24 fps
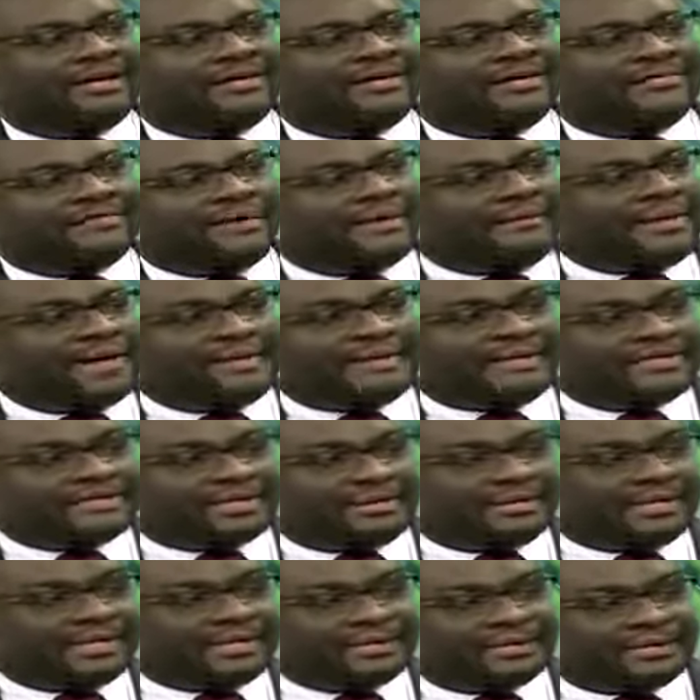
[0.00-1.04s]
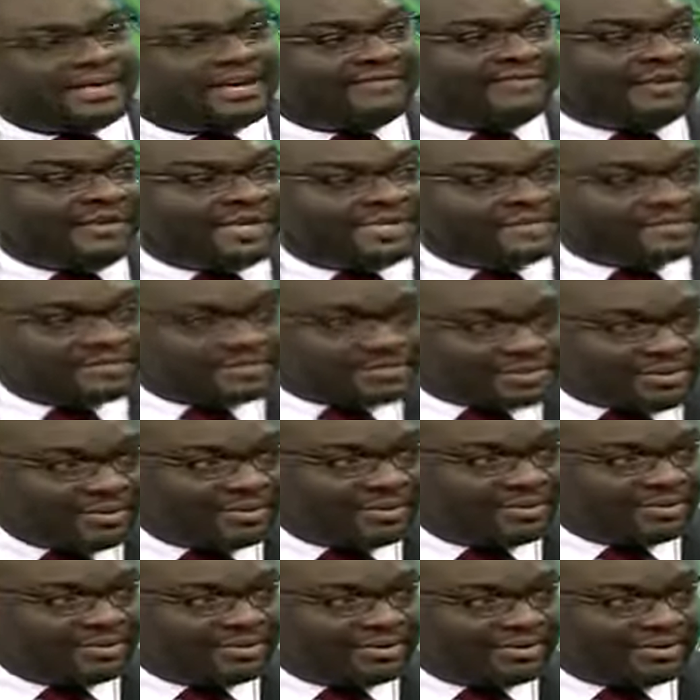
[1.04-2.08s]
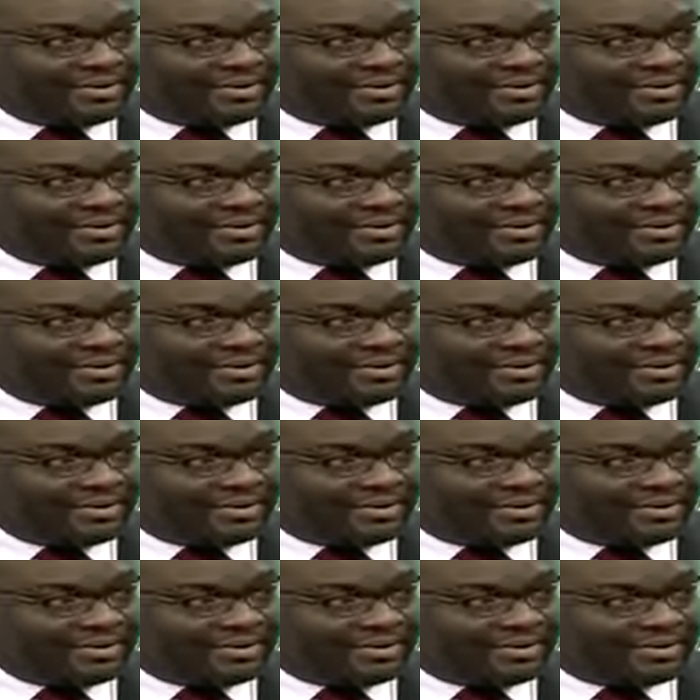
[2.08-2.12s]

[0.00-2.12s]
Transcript: for maybe somebody who never went to school